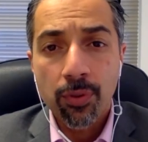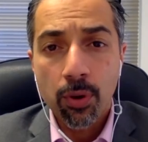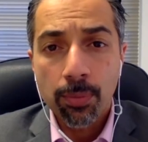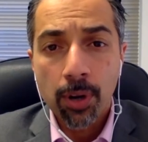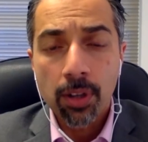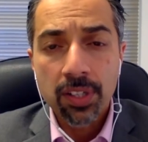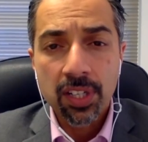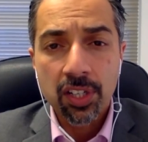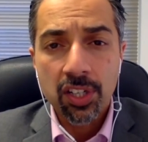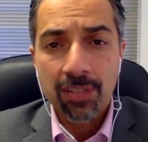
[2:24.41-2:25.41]
foreign
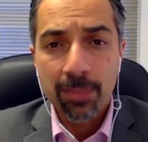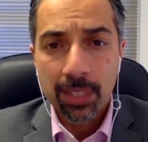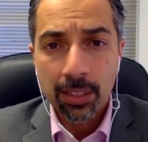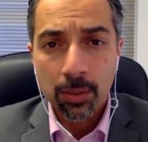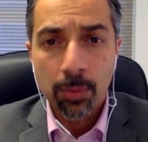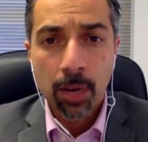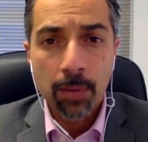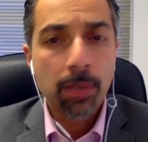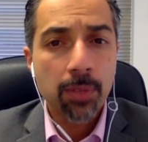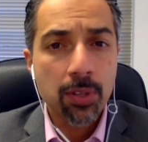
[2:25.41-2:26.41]
policy achievement that the
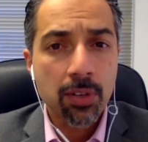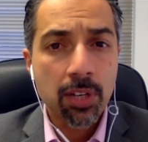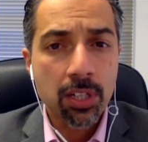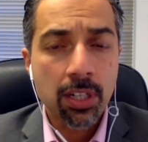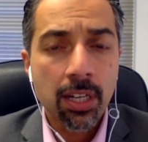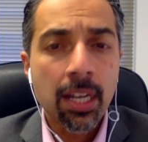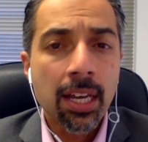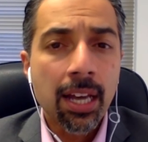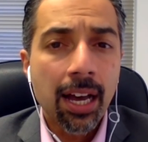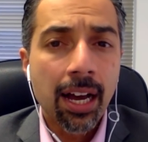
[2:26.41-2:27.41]
Obama administration
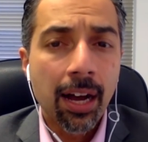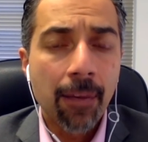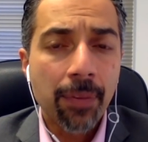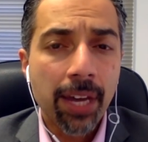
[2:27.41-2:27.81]
um,